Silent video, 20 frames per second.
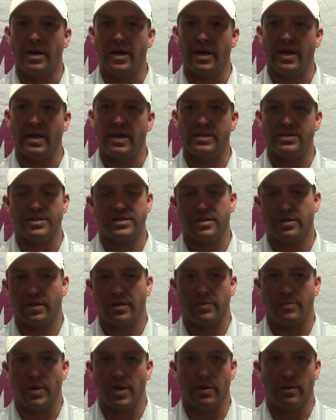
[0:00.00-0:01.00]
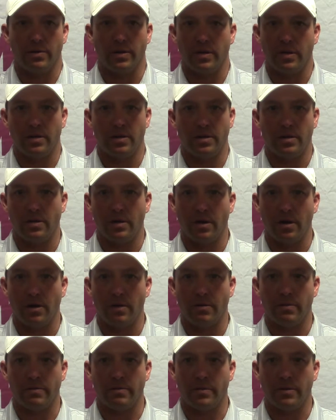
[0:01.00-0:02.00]
And just to let them know that, you
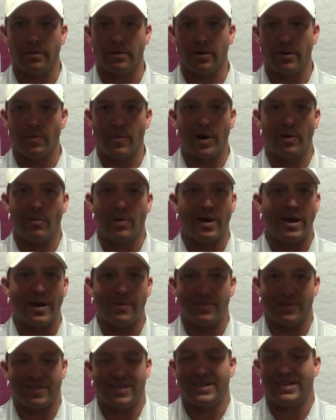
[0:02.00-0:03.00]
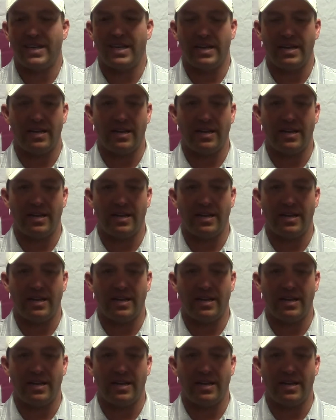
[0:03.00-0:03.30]
know, no matter what happens,